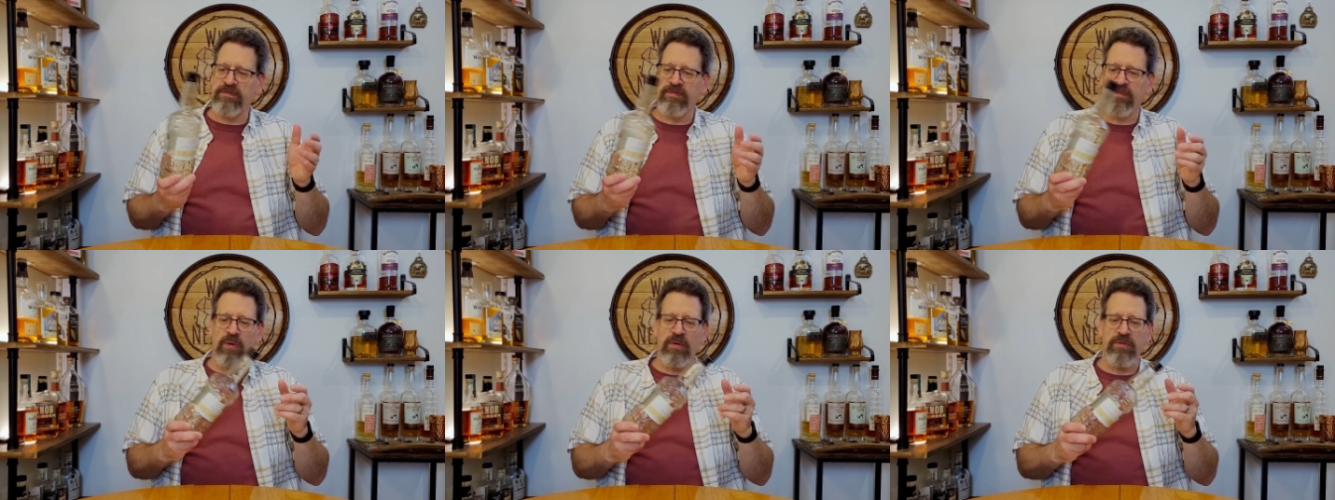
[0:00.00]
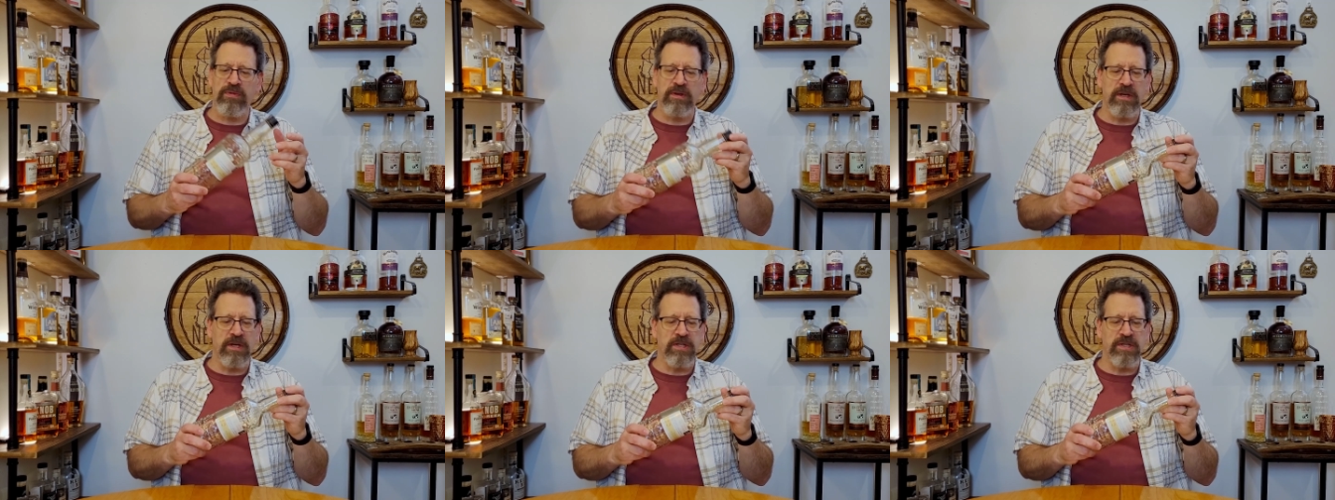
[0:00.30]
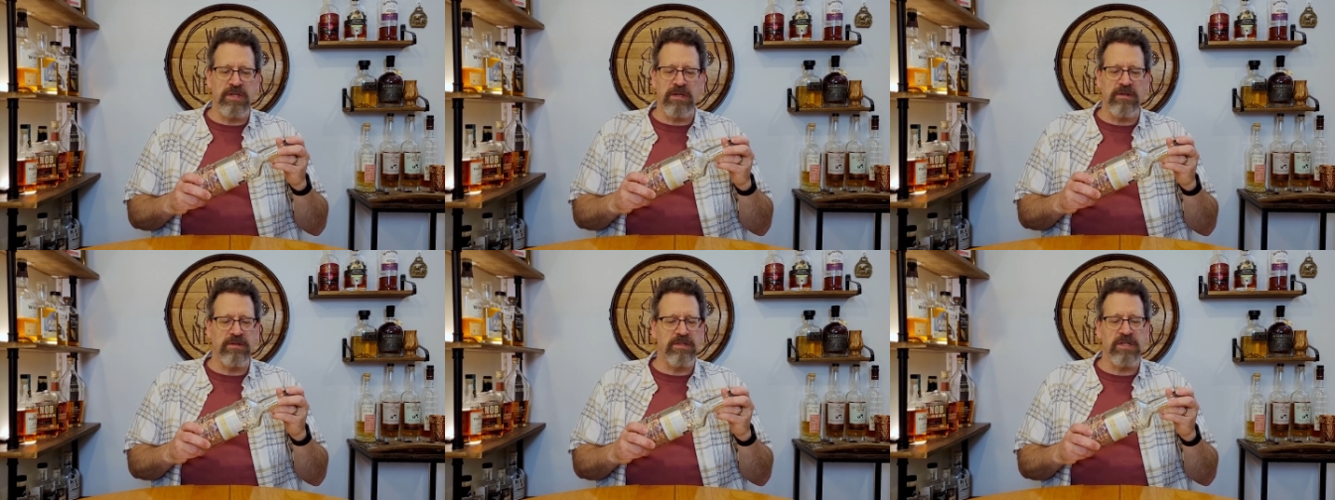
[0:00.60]
fourth
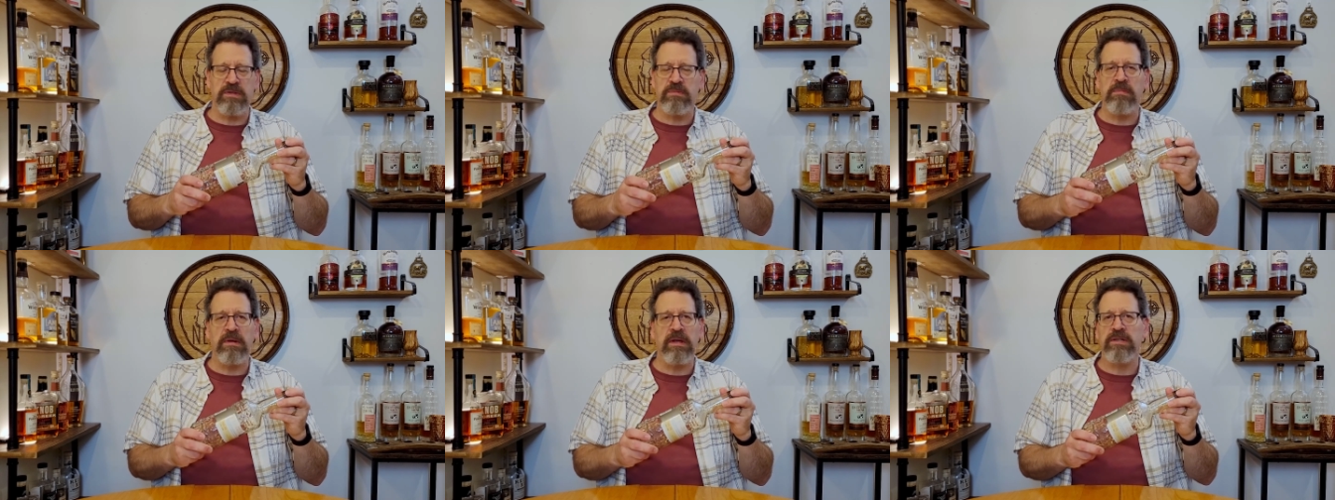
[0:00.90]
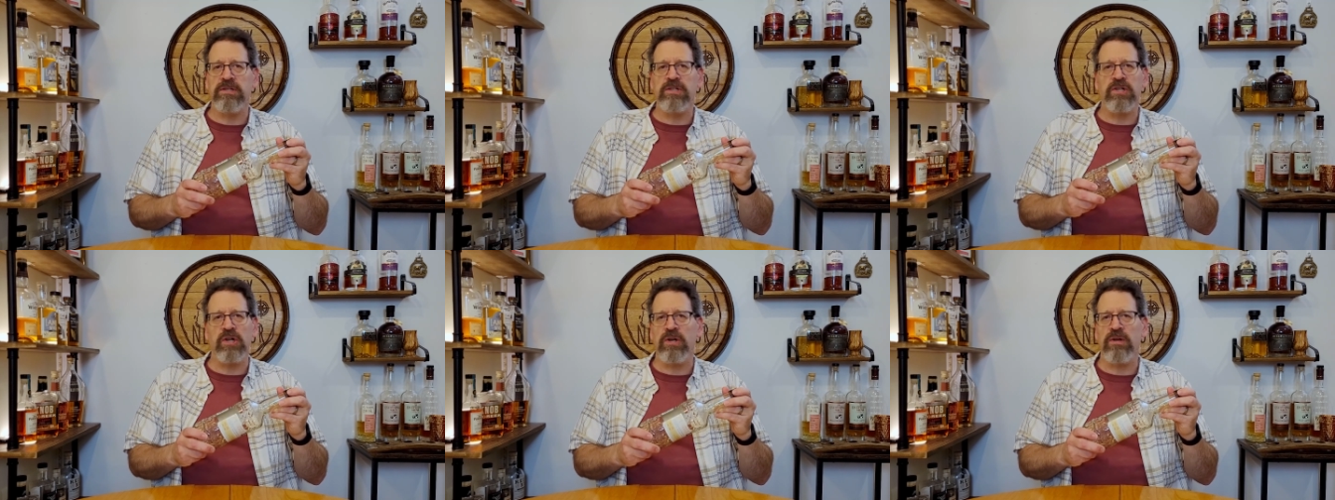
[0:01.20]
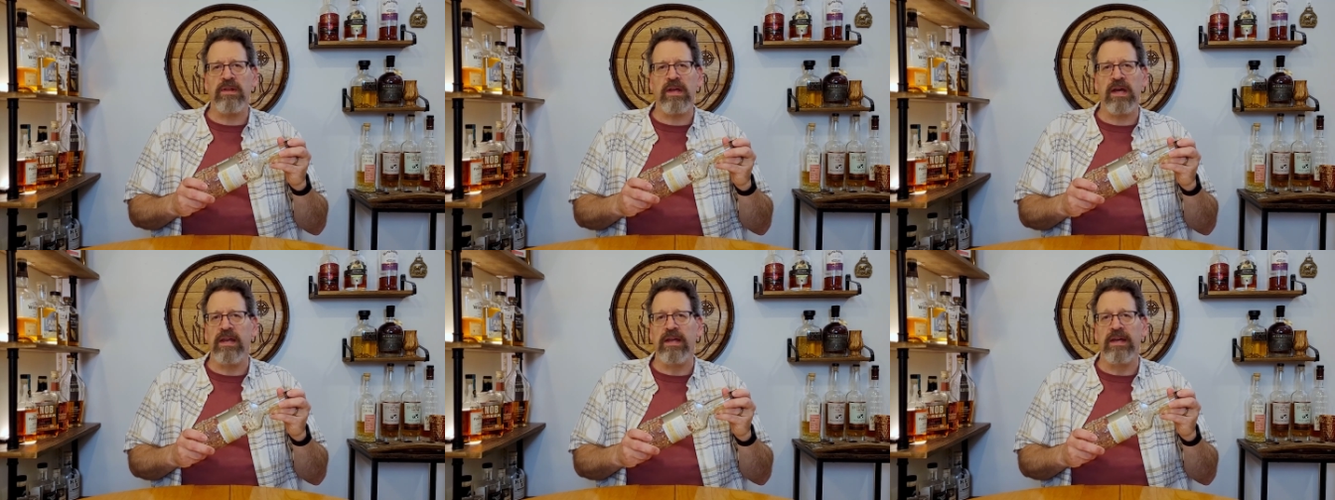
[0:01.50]
edition, just making
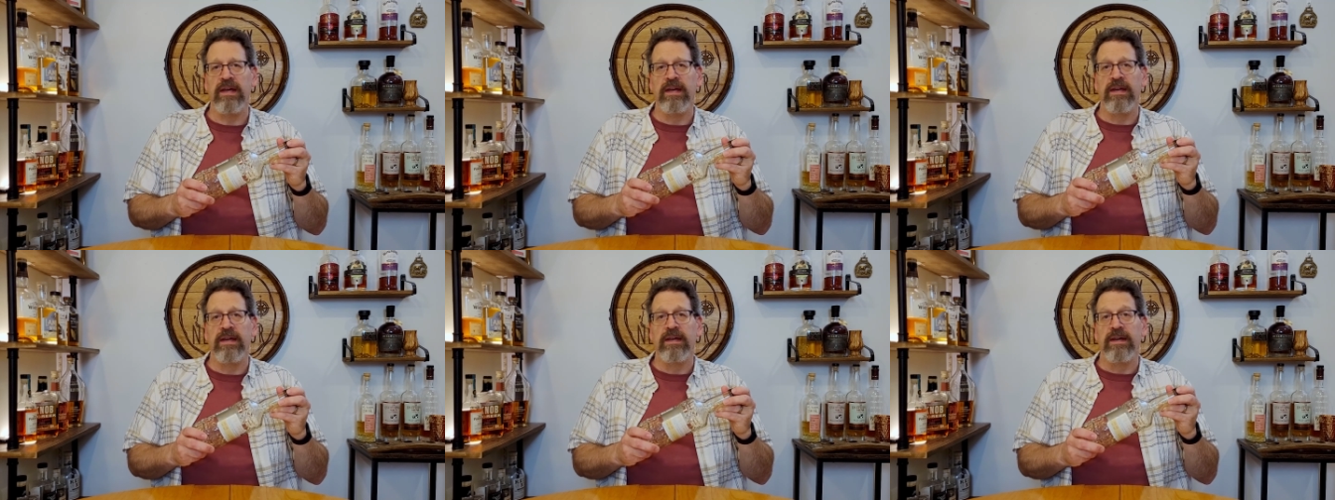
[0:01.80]
sure that